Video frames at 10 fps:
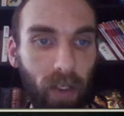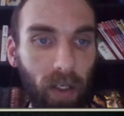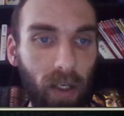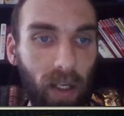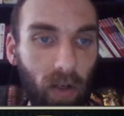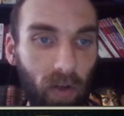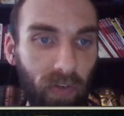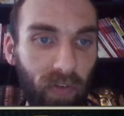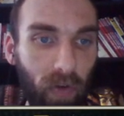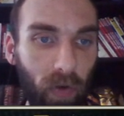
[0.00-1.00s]
and
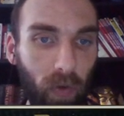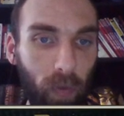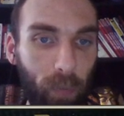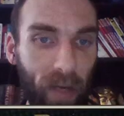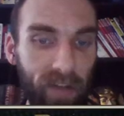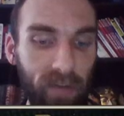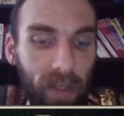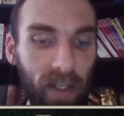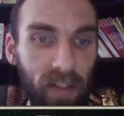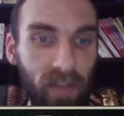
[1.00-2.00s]
also banded
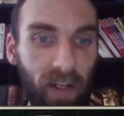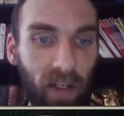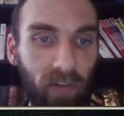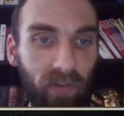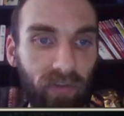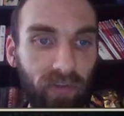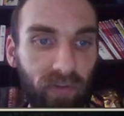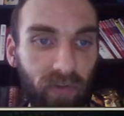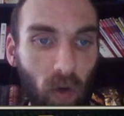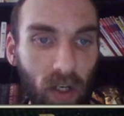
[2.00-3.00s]
mail if I can
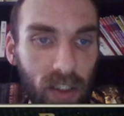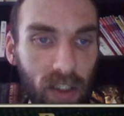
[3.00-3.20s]
afford it.